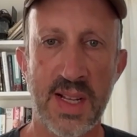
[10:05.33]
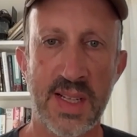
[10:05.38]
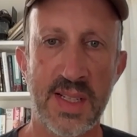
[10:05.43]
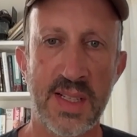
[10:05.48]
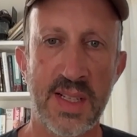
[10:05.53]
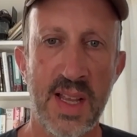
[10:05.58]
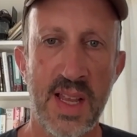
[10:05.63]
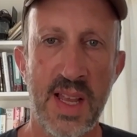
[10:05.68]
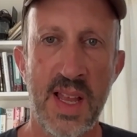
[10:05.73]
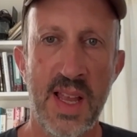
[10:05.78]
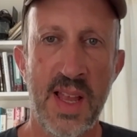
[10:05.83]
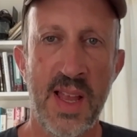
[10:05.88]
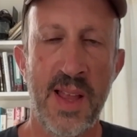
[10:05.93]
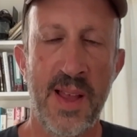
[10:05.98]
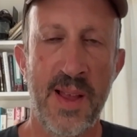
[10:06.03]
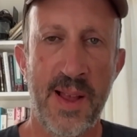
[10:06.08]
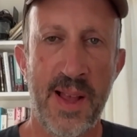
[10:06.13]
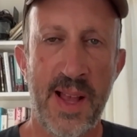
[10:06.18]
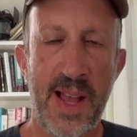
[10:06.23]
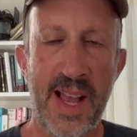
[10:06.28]
it.
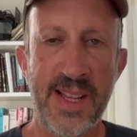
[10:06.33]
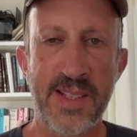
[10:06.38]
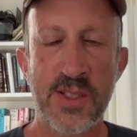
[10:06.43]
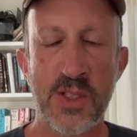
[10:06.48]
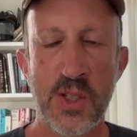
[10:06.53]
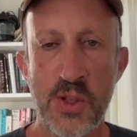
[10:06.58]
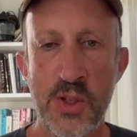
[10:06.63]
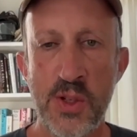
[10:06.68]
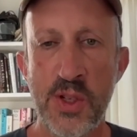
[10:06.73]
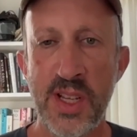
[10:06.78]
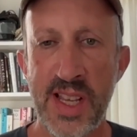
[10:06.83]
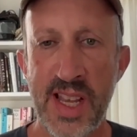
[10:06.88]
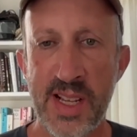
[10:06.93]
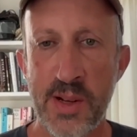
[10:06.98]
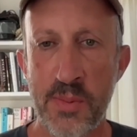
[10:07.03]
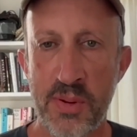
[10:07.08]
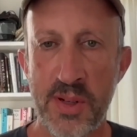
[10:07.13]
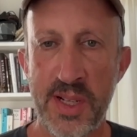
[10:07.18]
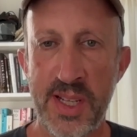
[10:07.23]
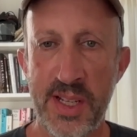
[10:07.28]
And so you can get a
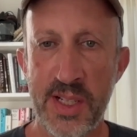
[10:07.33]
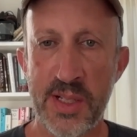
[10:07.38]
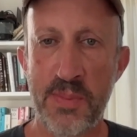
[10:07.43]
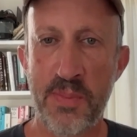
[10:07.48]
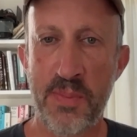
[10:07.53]
pretty good